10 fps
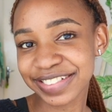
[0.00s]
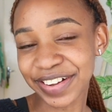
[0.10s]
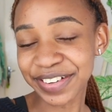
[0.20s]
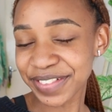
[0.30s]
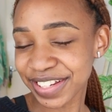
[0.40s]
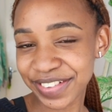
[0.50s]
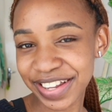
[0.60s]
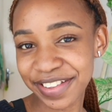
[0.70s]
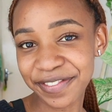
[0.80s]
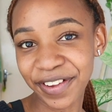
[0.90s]
welcome to the
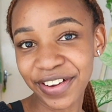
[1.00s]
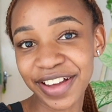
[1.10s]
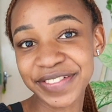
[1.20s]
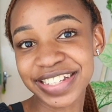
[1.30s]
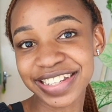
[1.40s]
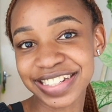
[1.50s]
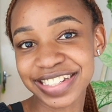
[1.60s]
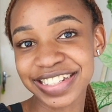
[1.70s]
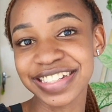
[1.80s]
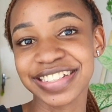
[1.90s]
weekly vlog. I'm excited.